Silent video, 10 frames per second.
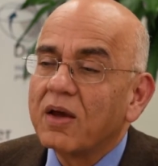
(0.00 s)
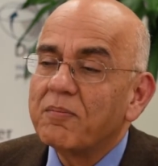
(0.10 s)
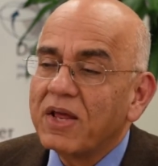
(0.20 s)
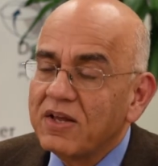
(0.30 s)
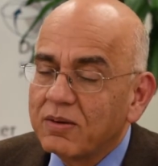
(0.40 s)

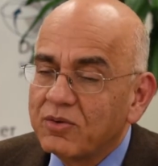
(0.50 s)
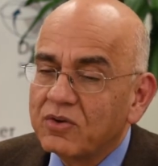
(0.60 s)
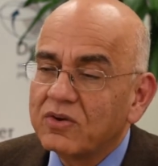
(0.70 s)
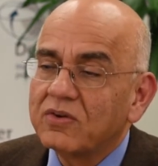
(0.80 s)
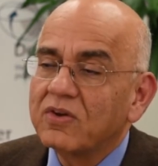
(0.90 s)
many
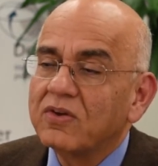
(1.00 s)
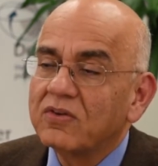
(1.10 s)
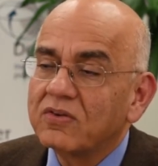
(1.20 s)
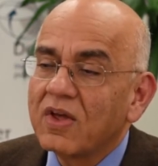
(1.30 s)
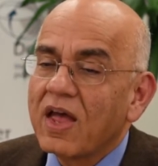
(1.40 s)

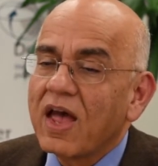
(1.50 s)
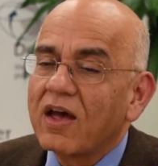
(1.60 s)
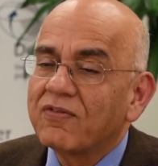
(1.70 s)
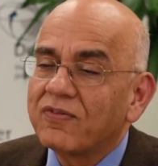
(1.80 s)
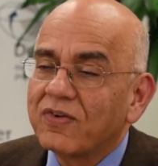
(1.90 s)
communities
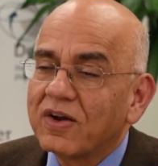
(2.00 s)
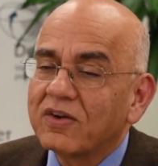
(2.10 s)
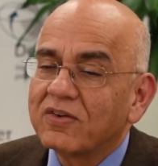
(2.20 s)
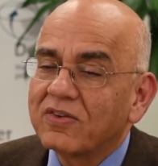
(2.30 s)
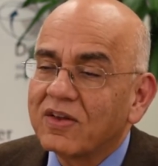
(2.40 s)
have
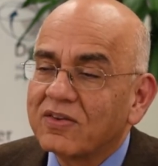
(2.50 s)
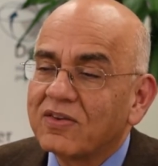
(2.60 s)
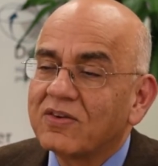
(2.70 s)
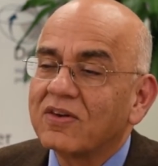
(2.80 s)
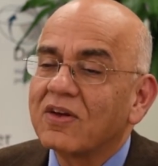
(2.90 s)
felt that
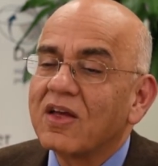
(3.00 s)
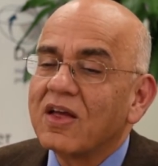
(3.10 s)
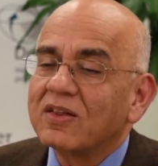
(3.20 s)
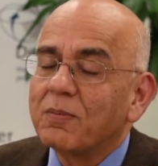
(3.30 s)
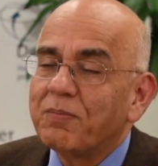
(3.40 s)

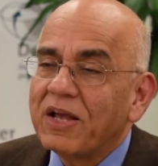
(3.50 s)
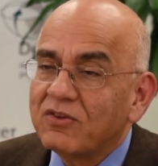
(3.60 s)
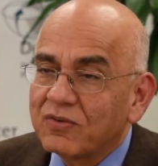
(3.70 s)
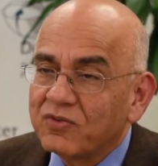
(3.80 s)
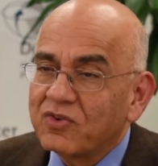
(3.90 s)
the
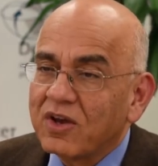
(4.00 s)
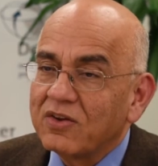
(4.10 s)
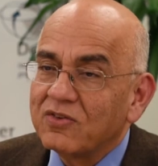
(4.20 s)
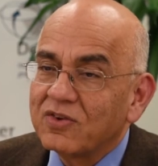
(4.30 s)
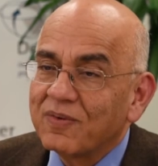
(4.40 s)
pace of
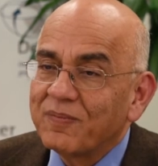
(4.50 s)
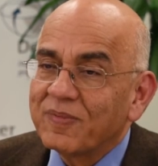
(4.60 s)
change